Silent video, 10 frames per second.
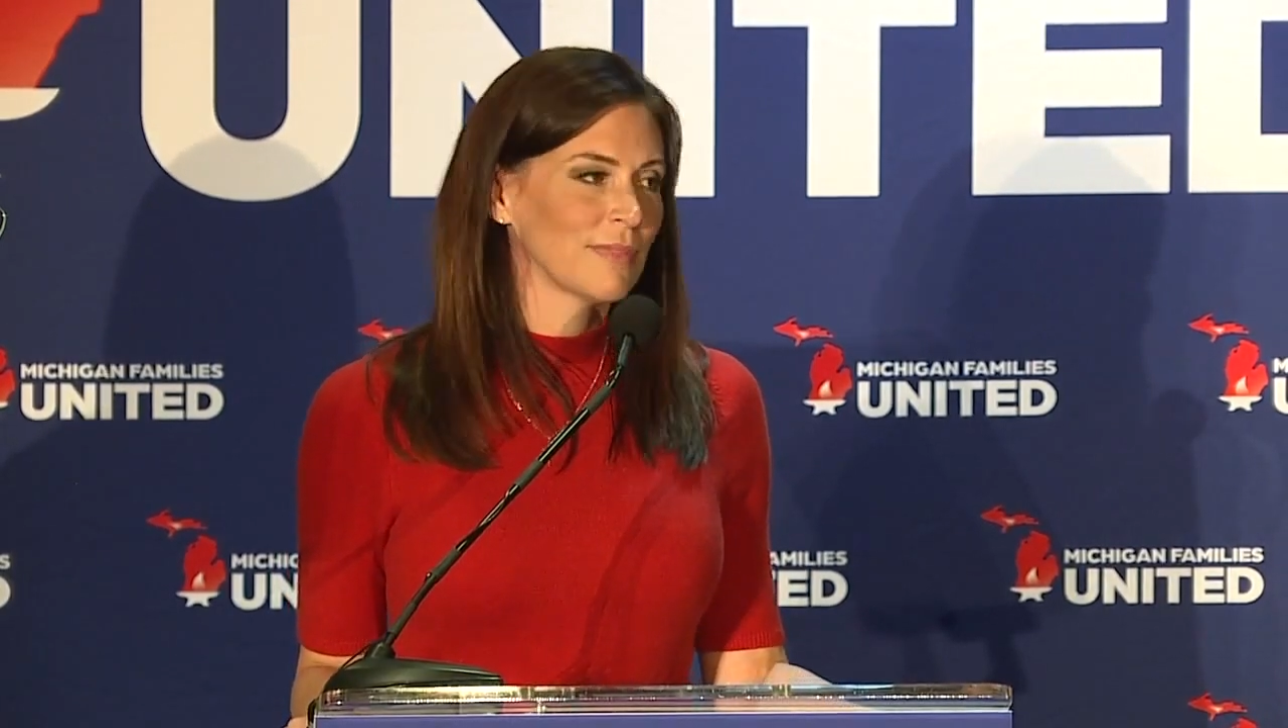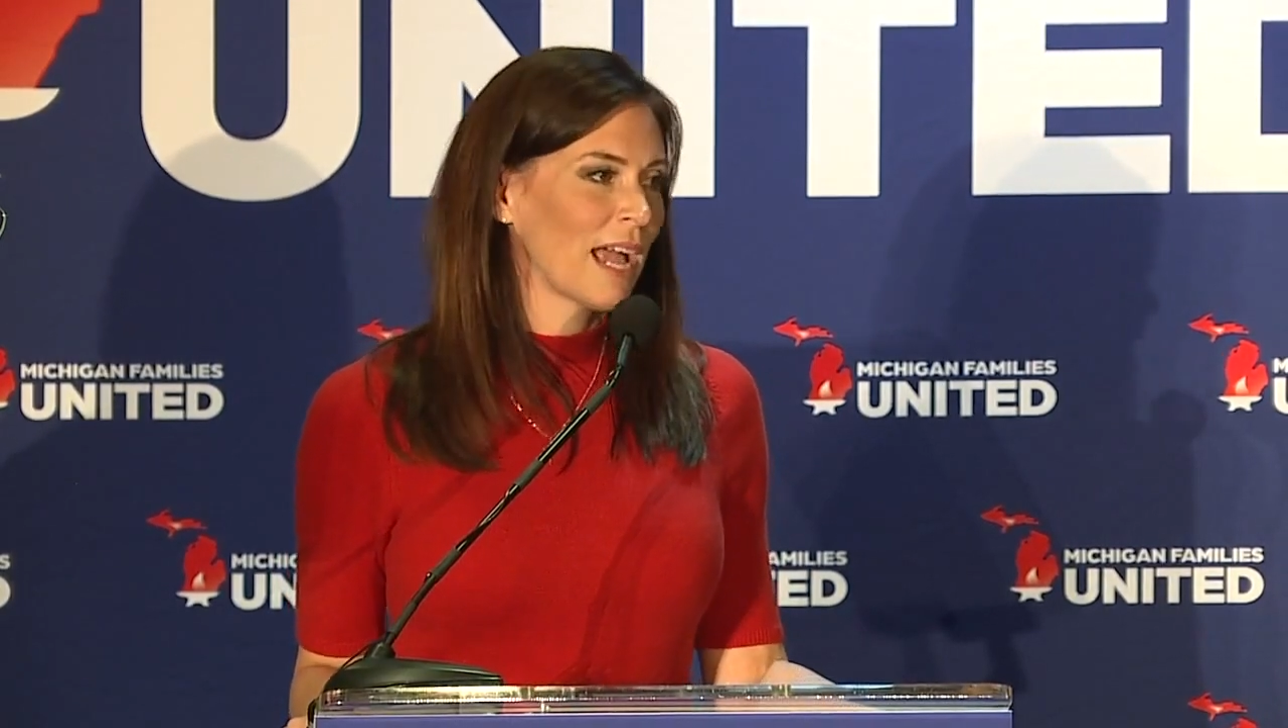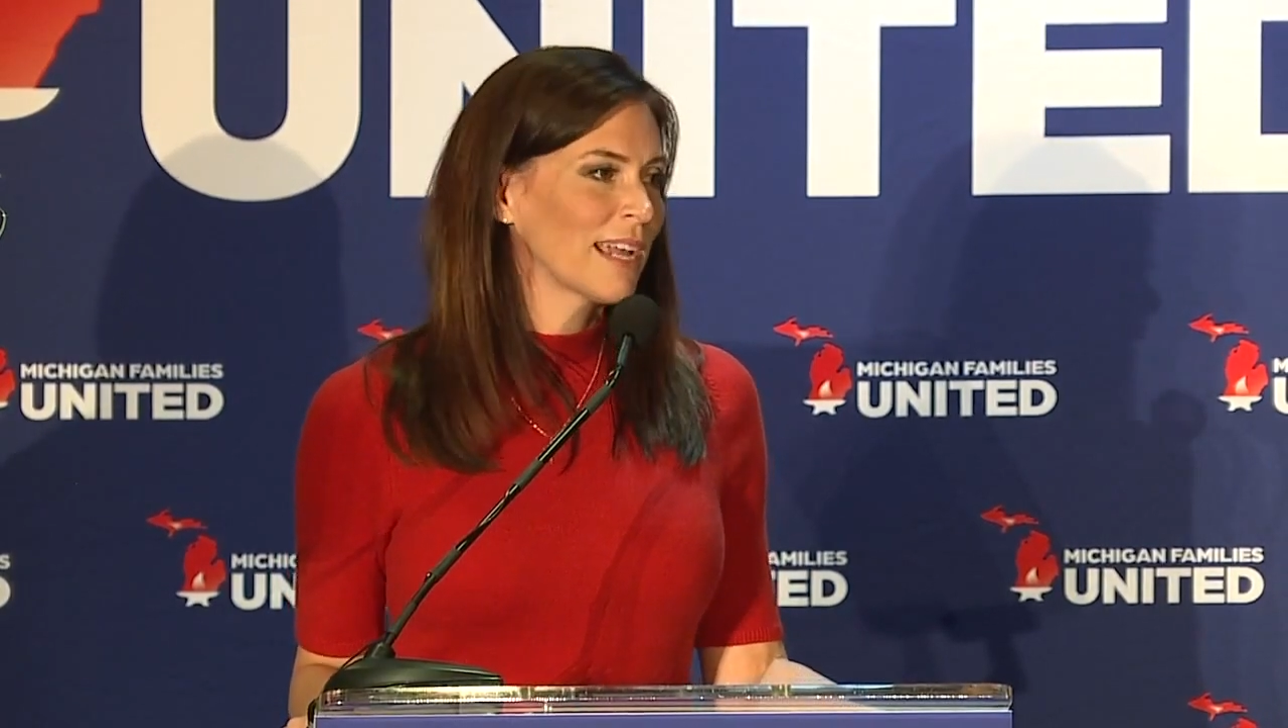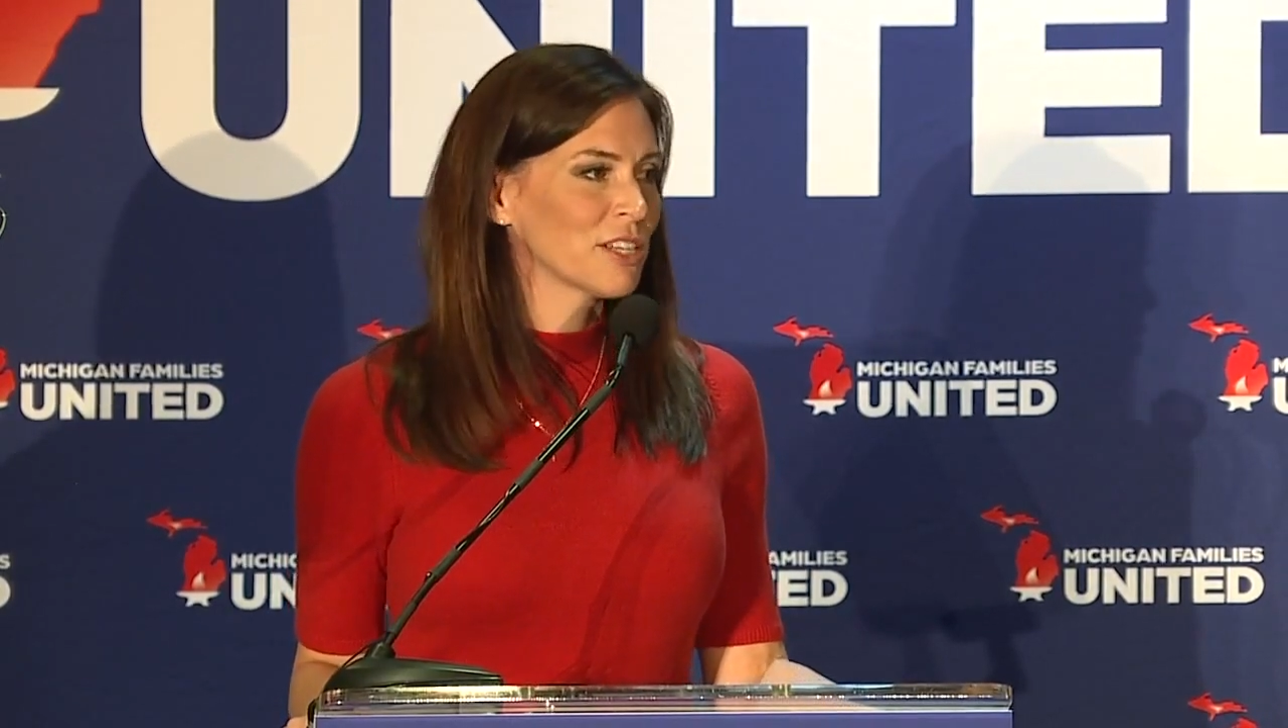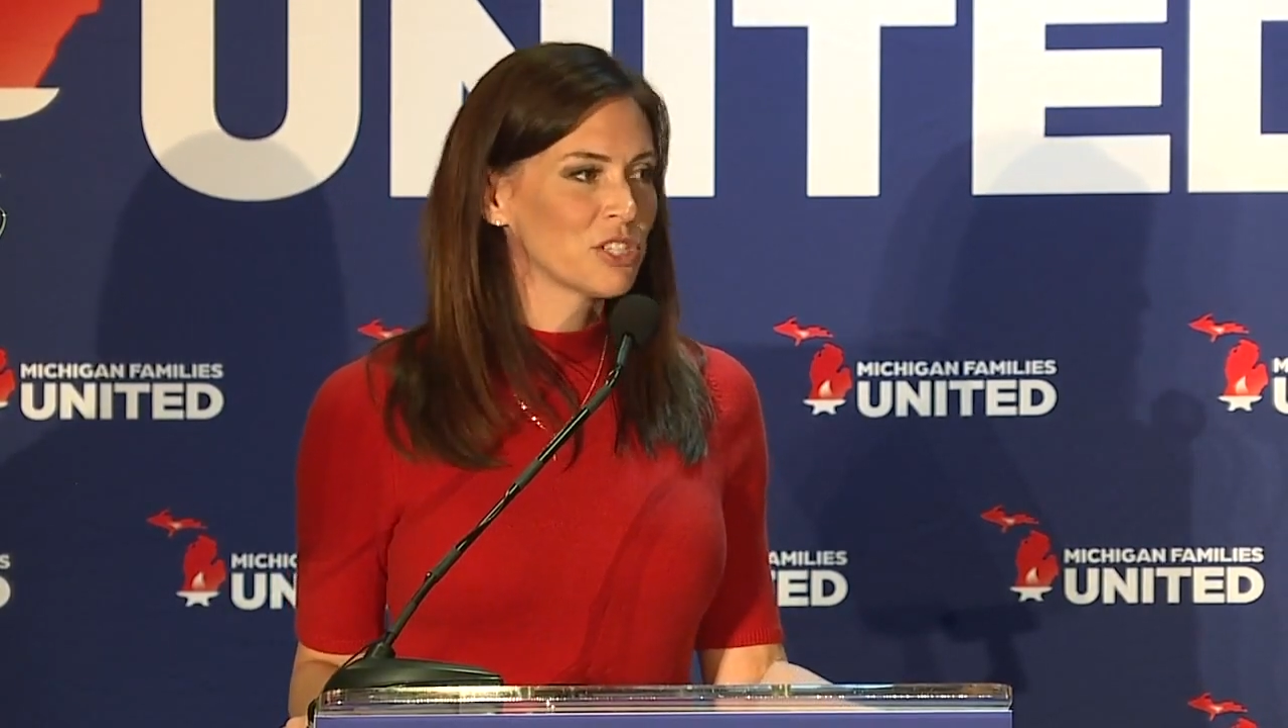I
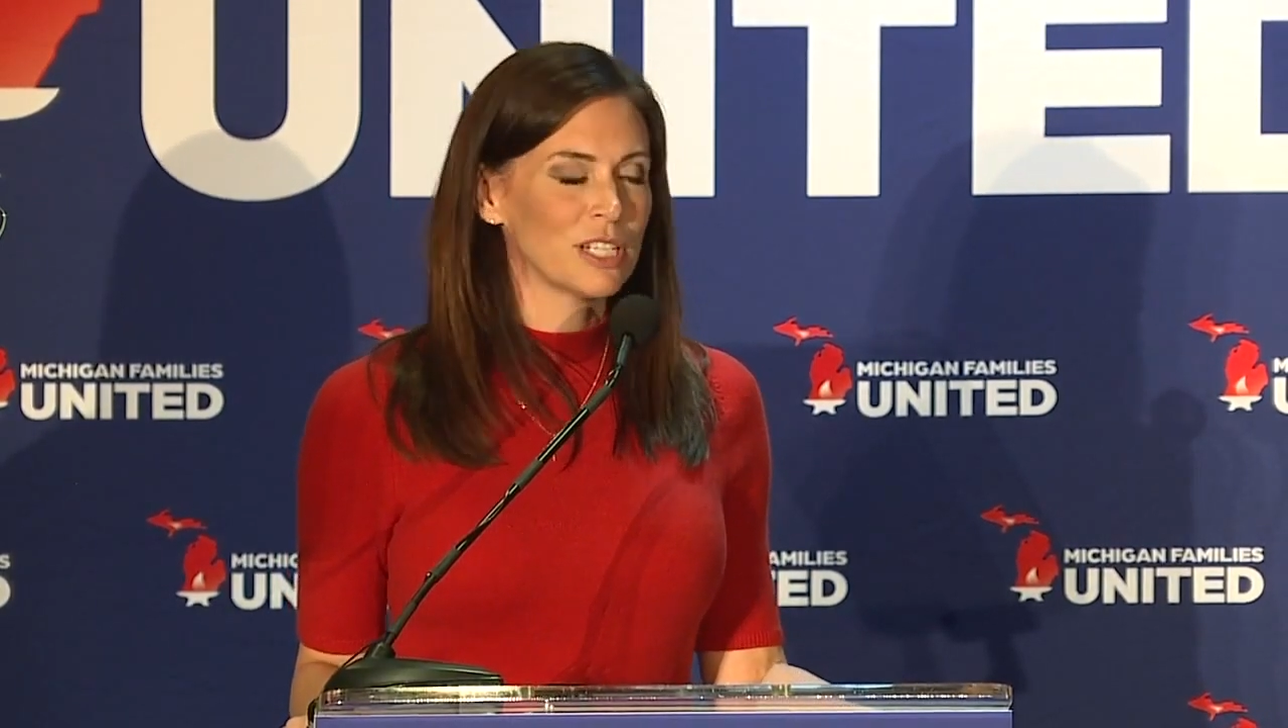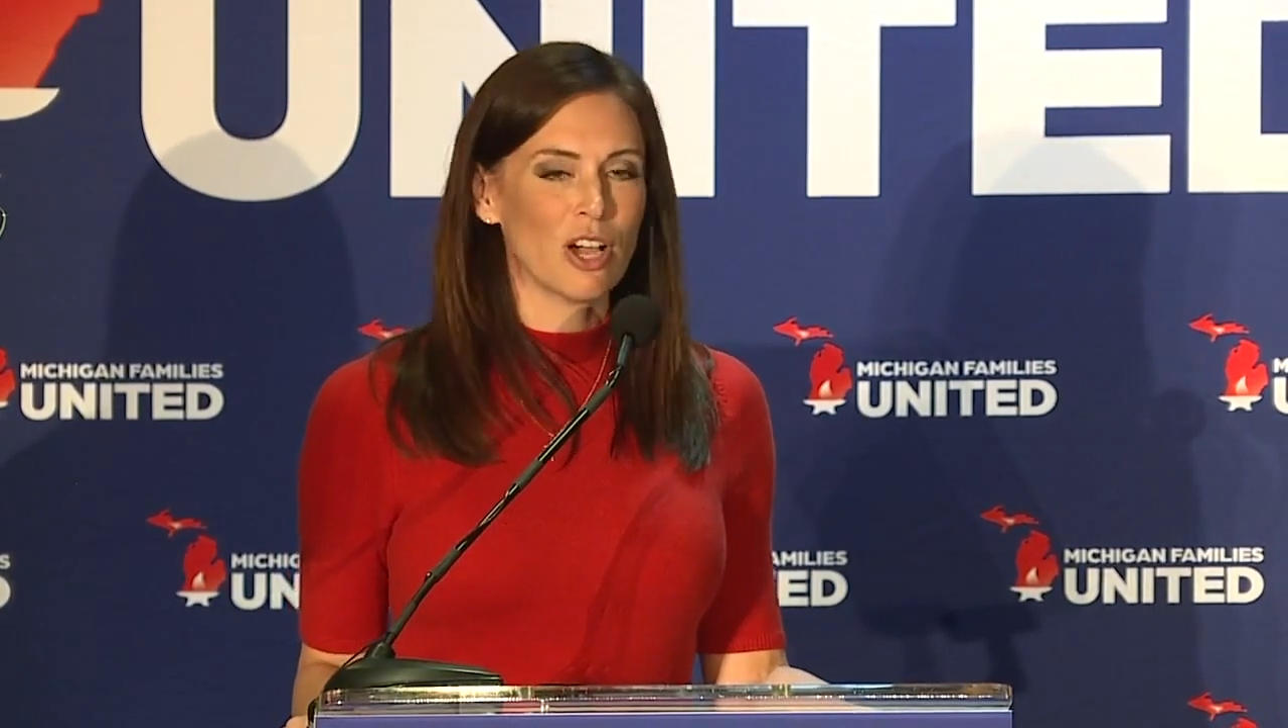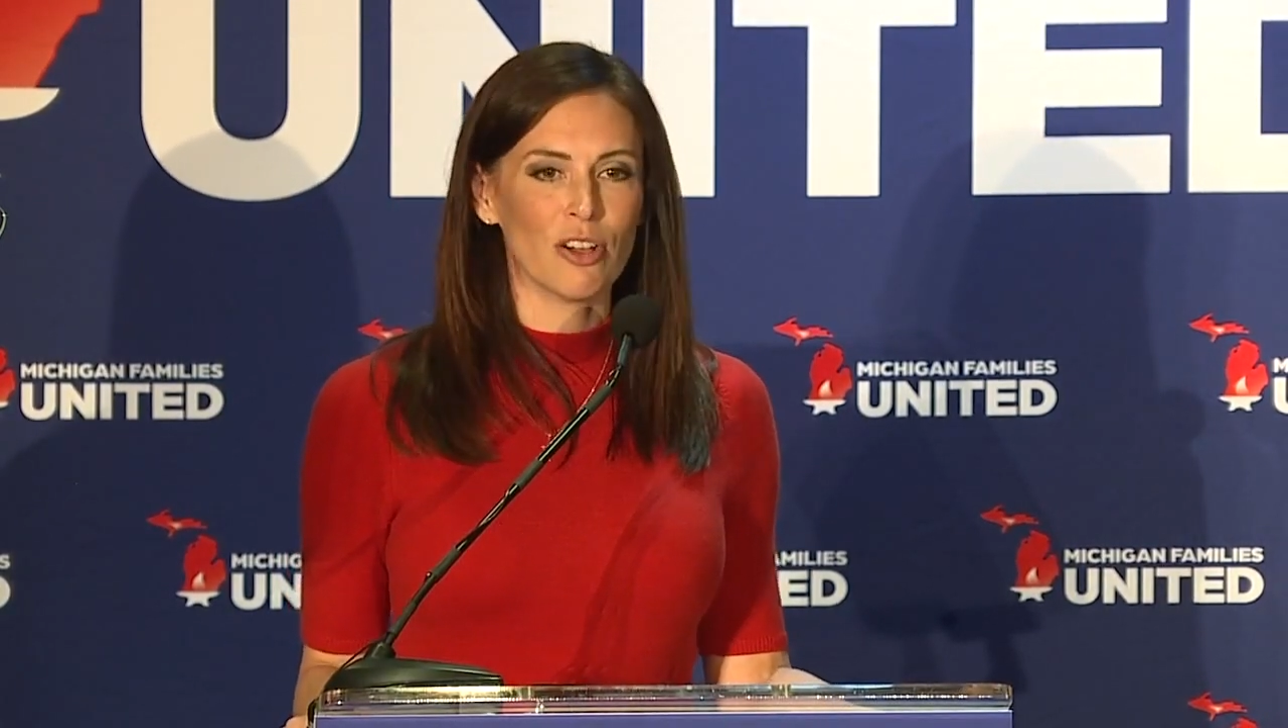guess she'd call